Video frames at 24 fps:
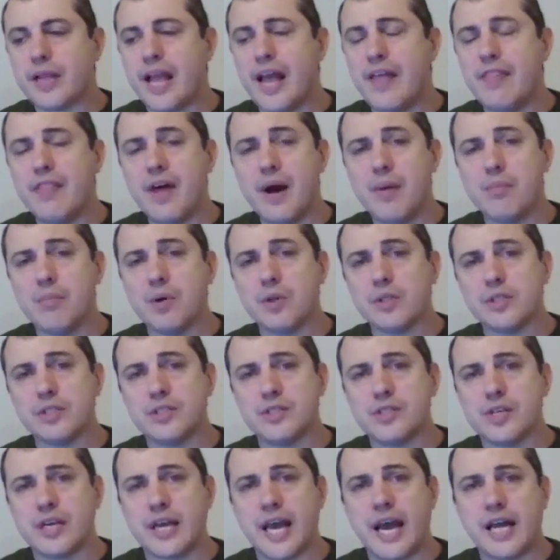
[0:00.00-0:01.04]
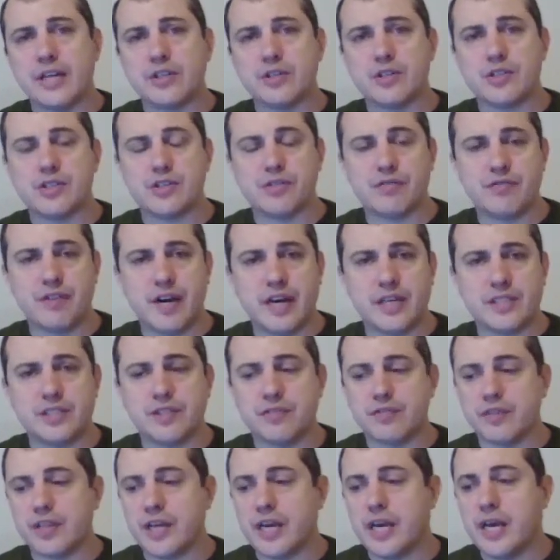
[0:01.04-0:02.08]
and that multi-sig address
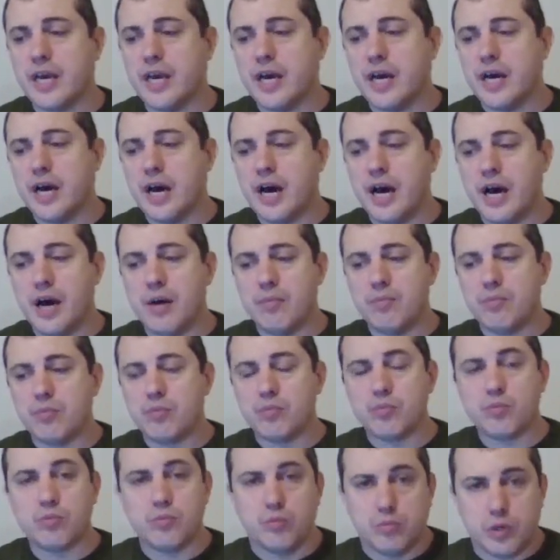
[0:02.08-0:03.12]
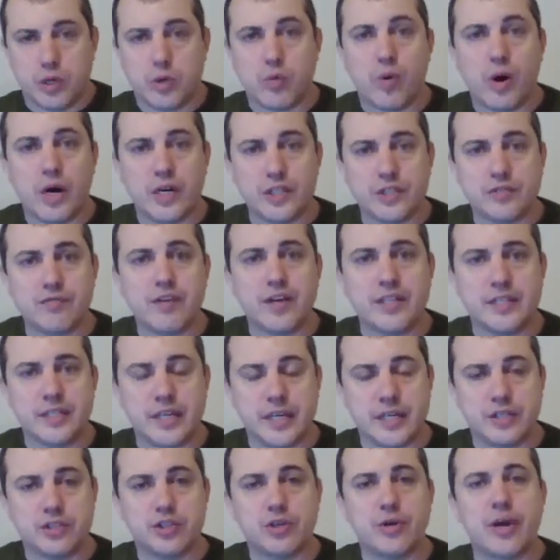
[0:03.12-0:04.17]
effectively um, requires
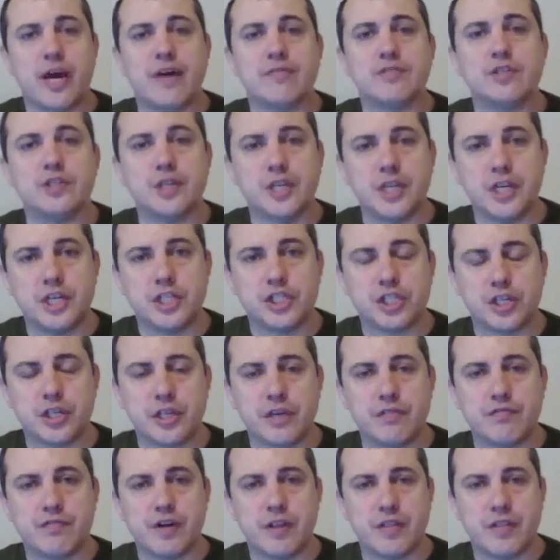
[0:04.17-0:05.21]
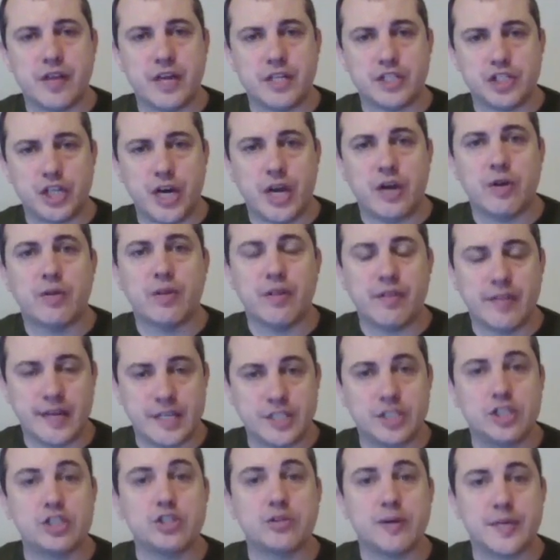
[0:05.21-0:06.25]
funding. So you have to initially fund that channel, and
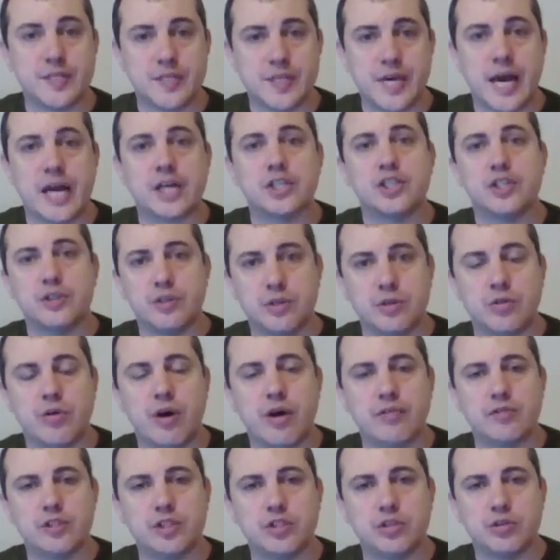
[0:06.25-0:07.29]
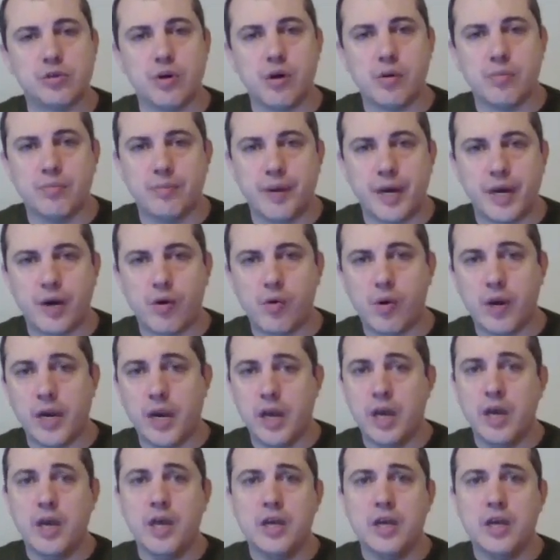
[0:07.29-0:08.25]
that's a transaction that you have to do on Bitcoin.